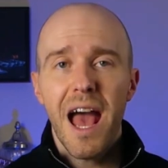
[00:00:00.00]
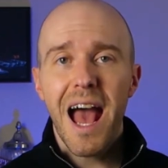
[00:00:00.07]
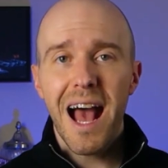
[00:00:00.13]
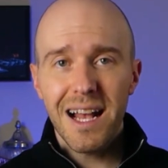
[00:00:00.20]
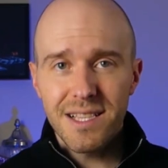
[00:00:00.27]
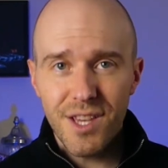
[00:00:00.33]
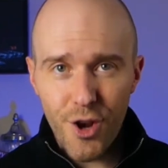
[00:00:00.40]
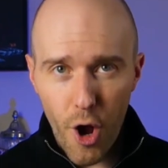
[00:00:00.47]

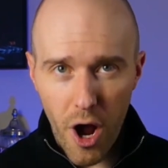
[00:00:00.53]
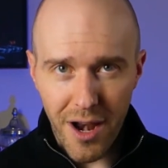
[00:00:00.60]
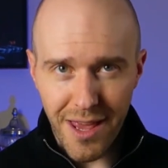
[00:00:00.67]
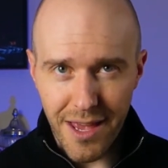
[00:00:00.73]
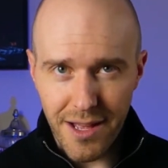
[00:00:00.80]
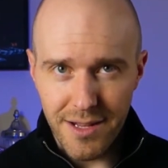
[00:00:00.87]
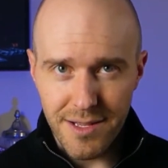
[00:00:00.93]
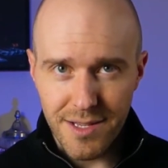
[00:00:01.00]
As an
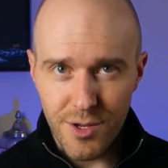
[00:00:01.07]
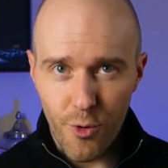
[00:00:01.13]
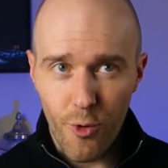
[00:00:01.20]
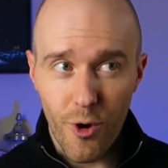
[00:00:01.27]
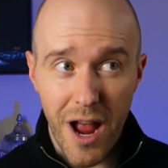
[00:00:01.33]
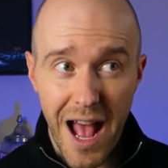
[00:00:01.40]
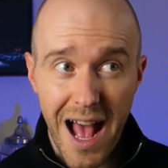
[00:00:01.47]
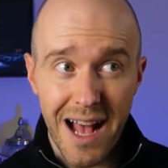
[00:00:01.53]
audience
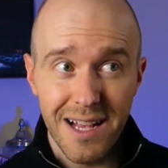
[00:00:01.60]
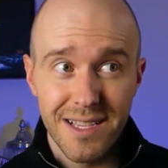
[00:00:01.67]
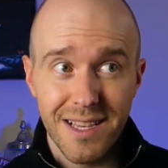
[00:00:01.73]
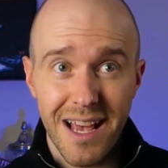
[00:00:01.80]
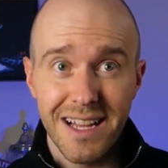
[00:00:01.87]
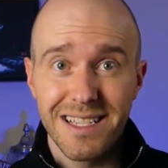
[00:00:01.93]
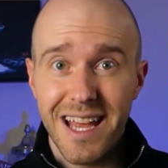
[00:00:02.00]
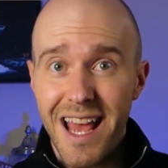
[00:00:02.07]
or as
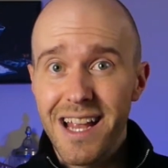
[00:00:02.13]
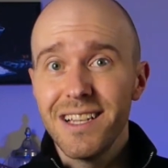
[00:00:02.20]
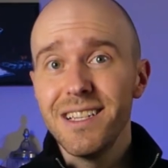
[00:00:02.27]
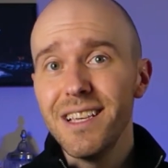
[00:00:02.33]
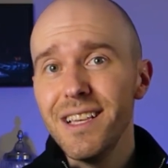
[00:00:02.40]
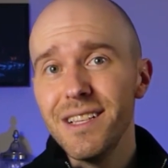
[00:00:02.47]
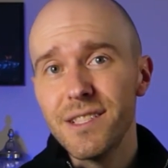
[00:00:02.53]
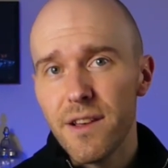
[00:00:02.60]

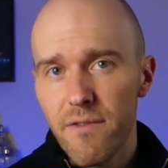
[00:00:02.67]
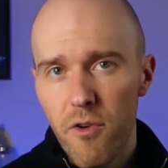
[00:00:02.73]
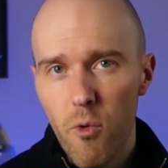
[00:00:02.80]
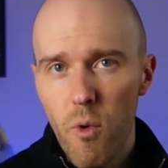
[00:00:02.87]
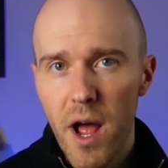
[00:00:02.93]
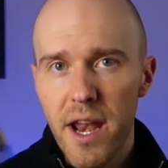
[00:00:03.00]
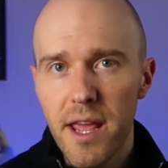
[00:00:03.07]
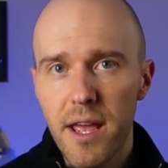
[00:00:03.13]
attendees of a
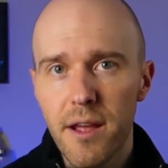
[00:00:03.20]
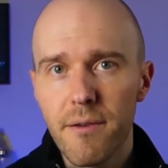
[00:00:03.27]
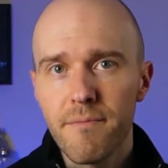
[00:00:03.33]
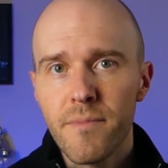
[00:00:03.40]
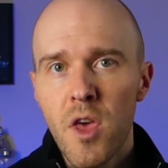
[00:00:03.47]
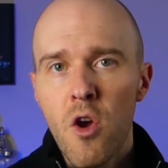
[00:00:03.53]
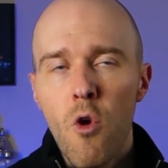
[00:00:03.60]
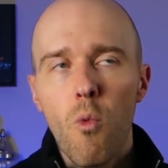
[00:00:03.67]
wedding,
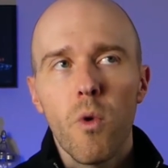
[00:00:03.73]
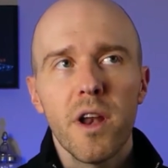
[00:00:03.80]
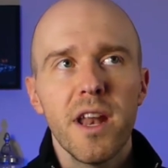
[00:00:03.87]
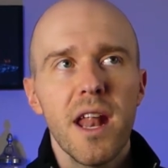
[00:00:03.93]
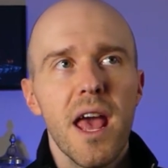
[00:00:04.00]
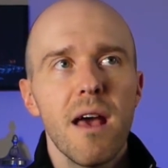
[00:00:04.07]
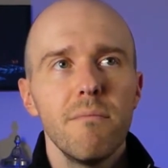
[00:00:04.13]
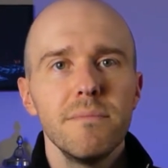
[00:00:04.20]
when
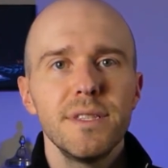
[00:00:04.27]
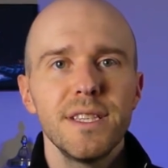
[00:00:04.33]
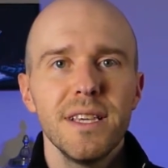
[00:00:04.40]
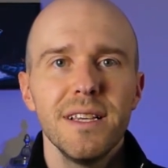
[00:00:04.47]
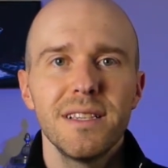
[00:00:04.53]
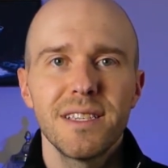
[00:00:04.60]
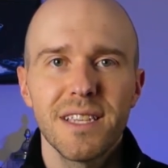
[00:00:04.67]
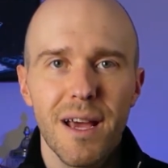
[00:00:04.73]
an
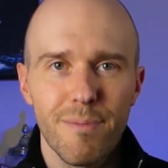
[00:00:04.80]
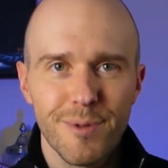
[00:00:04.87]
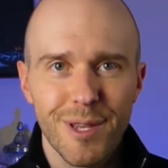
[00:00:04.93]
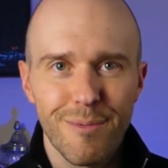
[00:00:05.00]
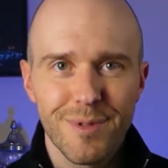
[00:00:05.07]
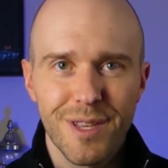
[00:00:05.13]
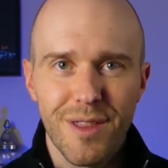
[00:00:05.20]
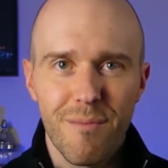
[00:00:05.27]
MC steps
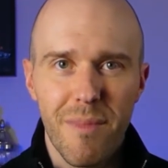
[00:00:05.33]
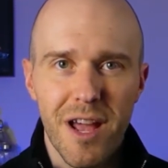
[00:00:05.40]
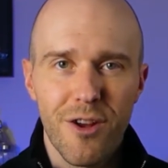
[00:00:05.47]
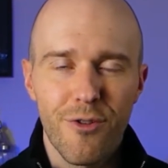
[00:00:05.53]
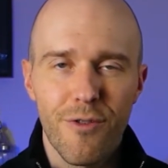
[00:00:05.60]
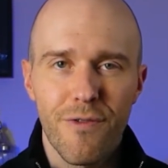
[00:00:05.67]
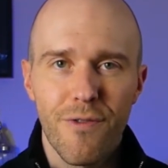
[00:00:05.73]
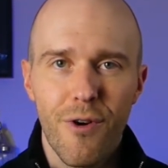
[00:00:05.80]
up to the
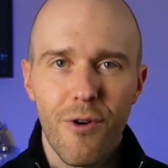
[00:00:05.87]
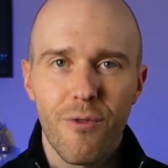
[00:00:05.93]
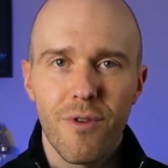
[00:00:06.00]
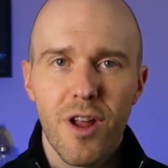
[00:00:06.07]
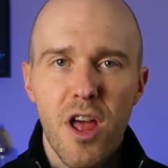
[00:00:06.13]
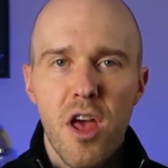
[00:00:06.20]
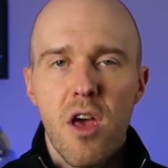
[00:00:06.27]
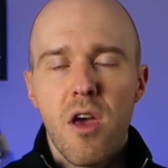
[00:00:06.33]

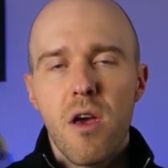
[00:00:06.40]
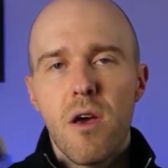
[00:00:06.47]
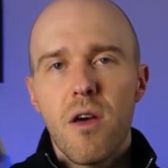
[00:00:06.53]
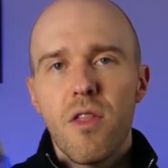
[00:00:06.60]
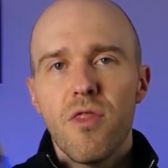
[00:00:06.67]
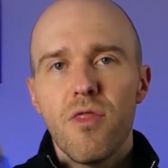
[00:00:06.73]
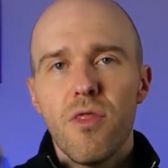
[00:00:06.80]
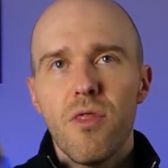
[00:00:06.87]
microphone,
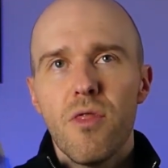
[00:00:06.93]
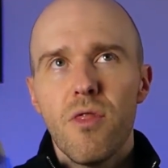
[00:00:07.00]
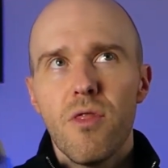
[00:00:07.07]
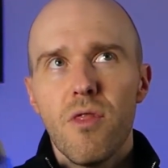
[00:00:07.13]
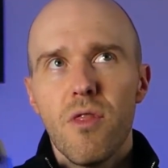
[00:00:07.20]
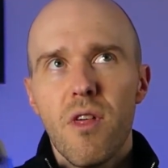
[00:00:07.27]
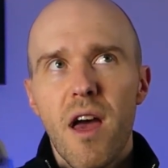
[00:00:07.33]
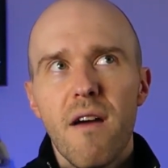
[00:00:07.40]

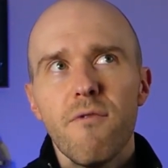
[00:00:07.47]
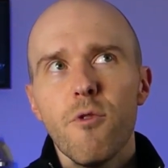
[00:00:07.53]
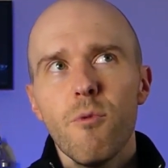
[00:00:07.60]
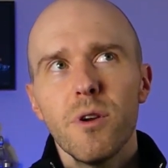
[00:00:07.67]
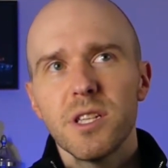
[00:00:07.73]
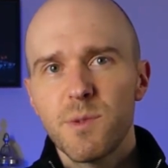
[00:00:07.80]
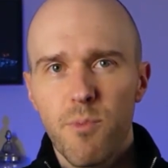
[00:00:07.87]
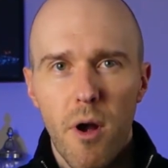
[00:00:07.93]

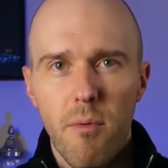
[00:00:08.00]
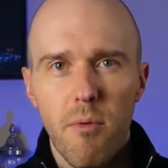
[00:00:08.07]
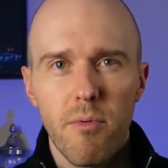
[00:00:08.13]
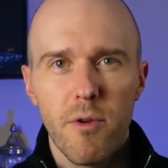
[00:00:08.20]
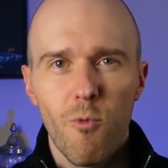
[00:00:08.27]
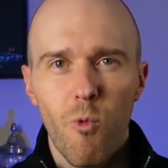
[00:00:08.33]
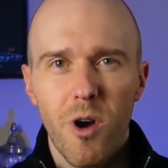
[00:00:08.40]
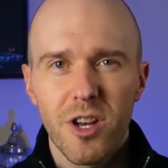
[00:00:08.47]
everyone is
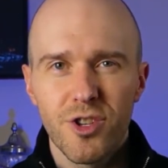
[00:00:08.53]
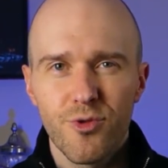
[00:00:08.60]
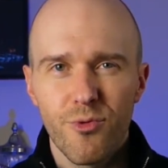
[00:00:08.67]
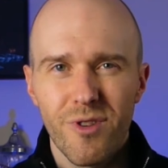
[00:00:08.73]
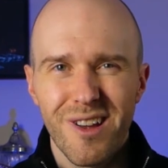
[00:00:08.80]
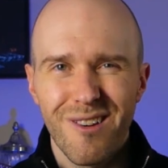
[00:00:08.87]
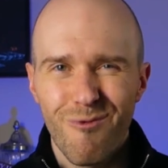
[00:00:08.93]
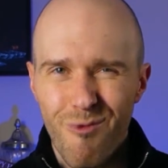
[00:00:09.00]
probably
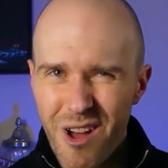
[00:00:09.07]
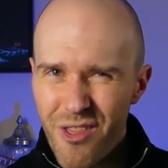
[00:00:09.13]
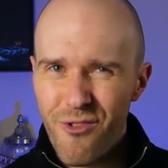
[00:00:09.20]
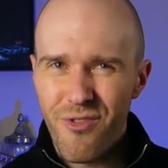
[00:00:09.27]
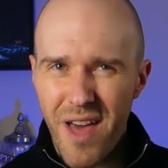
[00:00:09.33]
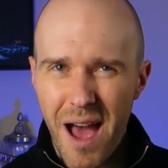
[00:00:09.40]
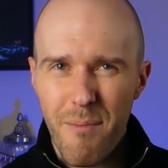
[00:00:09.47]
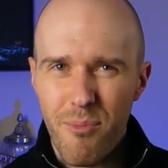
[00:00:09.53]
wondering
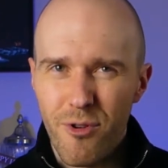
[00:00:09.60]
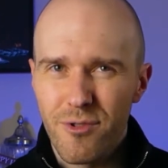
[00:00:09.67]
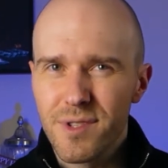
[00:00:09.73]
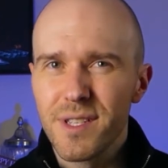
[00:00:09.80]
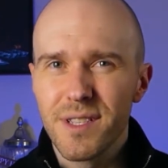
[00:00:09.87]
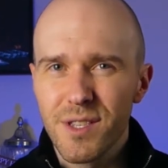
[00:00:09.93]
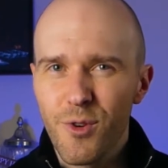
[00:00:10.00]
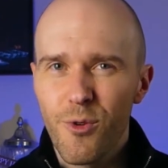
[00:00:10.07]
whether that
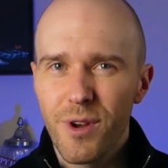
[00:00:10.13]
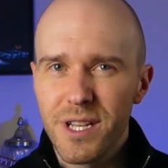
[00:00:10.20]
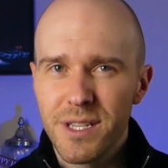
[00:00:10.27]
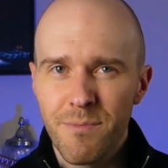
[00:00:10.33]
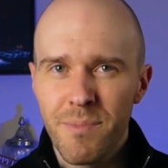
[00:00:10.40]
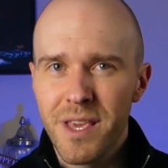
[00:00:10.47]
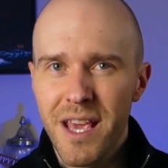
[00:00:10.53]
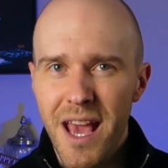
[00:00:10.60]
person is going
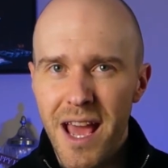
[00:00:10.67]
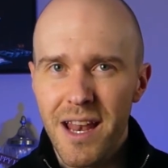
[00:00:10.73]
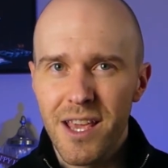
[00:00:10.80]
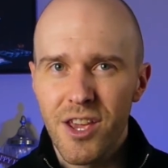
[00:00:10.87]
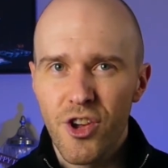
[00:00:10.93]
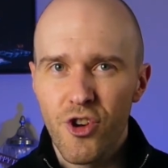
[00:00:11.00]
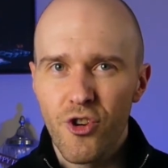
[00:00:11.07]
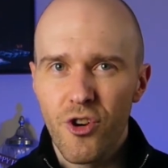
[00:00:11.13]
to be
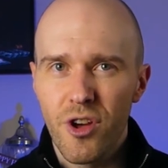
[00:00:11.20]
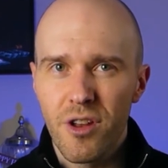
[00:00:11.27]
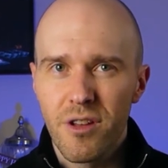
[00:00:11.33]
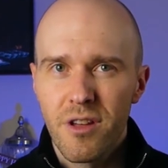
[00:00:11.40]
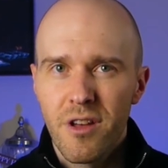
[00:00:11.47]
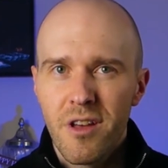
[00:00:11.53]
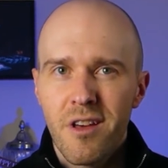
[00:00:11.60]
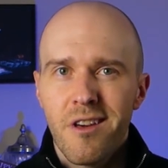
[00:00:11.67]
any good.
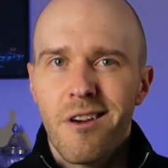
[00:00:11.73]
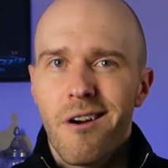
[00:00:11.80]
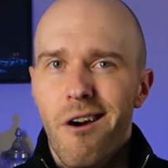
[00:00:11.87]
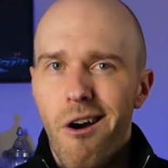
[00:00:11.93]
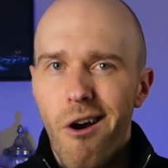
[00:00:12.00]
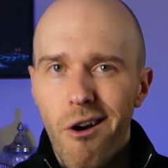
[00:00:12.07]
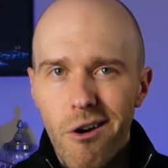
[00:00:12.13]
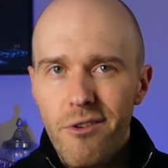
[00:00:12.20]

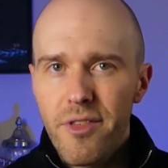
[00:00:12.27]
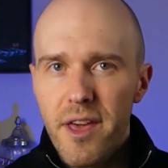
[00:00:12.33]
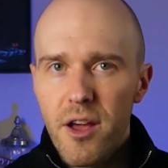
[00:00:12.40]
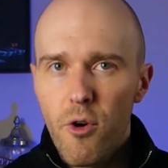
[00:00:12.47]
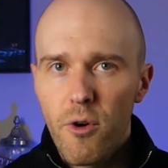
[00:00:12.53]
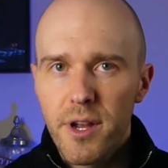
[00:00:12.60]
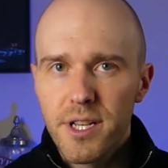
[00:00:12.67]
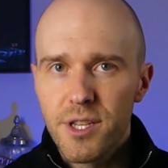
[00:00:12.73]
Are they
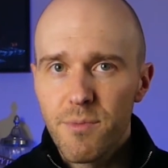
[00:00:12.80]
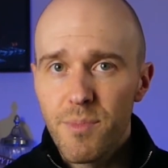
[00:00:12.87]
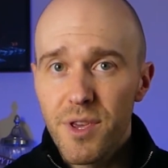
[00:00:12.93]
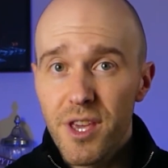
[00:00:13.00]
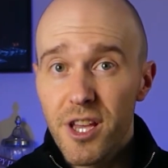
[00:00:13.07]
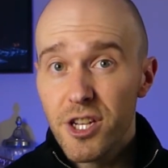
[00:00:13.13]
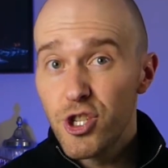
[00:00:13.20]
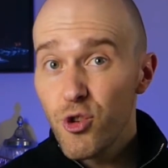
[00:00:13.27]
going to
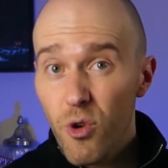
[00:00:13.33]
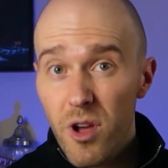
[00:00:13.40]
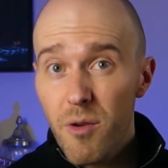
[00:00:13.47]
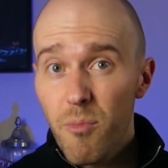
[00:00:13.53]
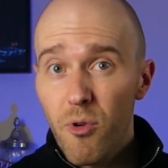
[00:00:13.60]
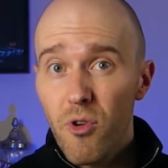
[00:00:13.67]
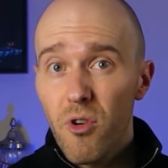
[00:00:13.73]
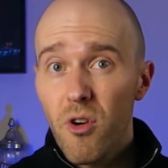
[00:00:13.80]
be
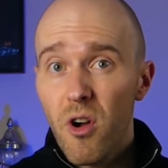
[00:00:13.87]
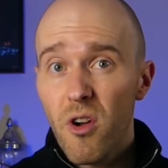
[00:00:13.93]
enjoyable?